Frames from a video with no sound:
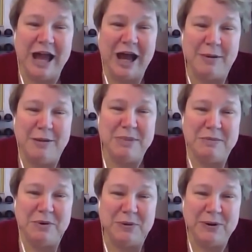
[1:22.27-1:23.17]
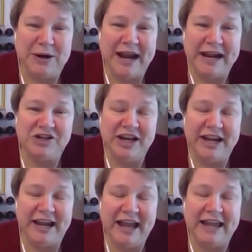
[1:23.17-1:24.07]
and people who are
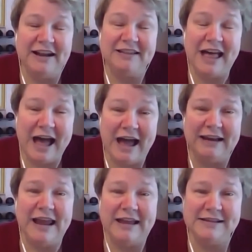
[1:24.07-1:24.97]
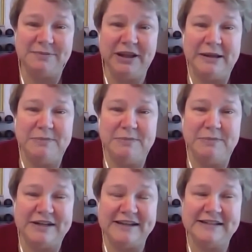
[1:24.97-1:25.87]
aging, and a lot has really
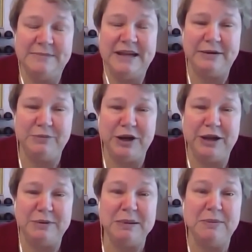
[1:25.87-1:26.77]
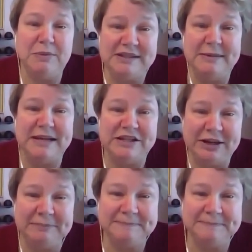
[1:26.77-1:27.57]
turned out to be in working with people with dementia.